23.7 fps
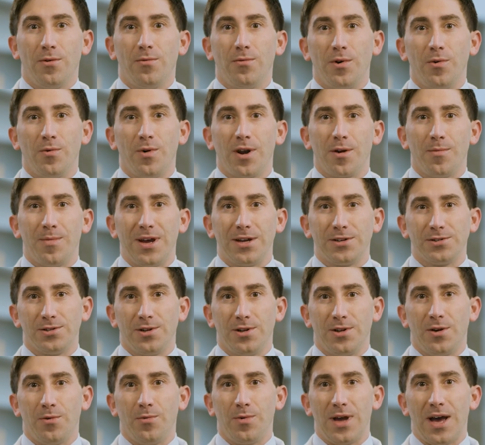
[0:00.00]
We want to make sure
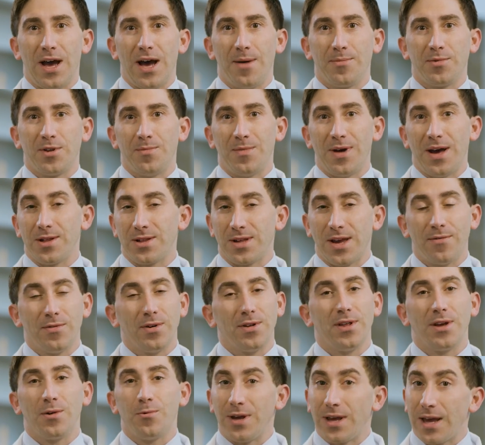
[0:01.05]
that we optimize
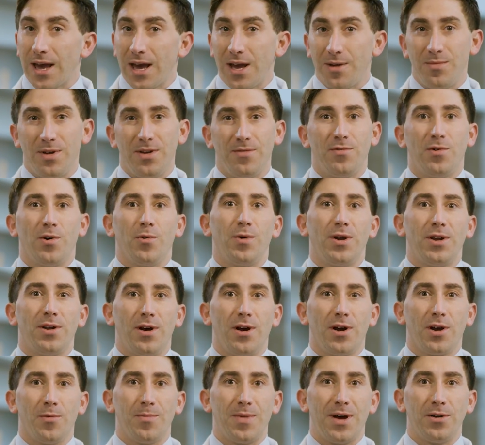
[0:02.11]
everything we can before we
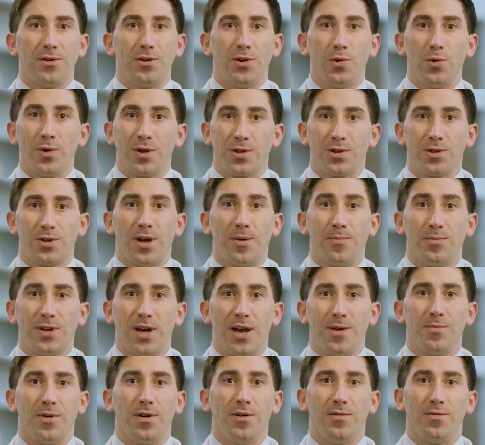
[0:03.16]
talk about doing some
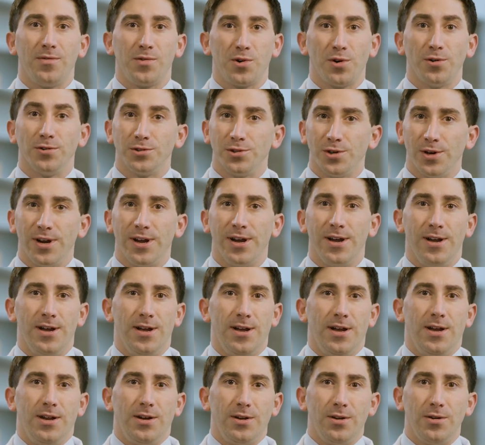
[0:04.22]
type of surgery
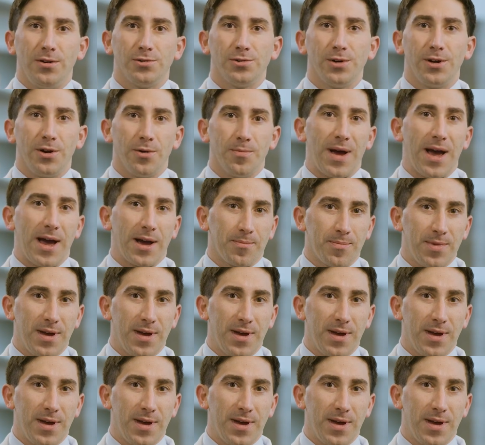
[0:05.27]
to treat your back